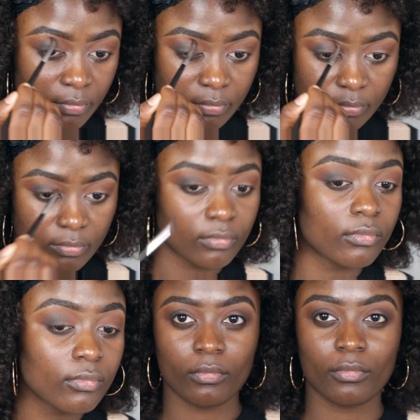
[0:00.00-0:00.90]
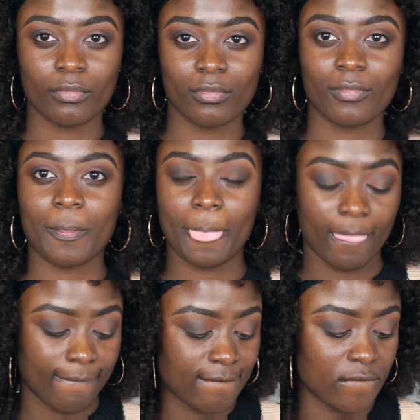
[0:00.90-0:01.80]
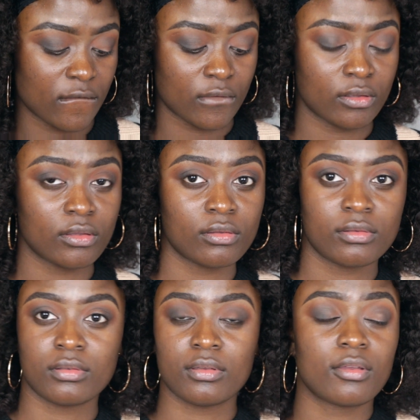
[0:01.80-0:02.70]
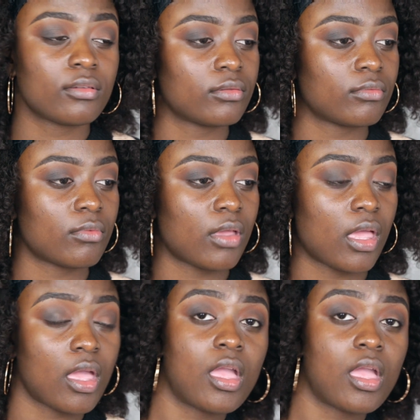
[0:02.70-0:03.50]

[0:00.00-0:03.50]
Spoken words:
Now for this look, I'm going to do a half cut crease.